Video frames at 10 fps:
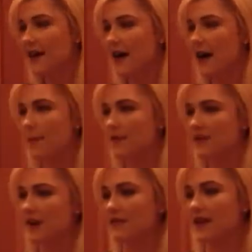in
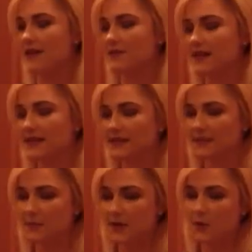kind of an advertising
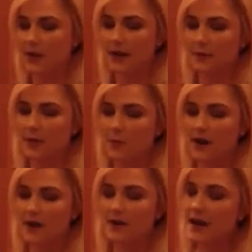speak way,
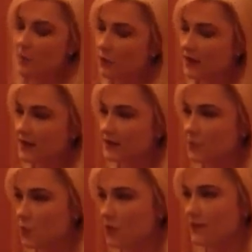where networking
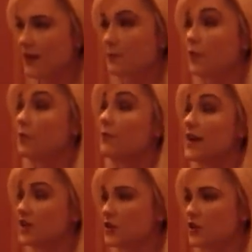is more of a
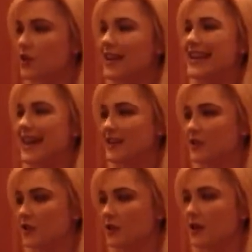professional
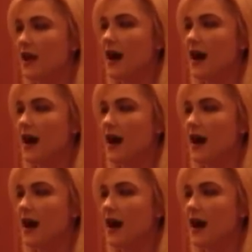connector.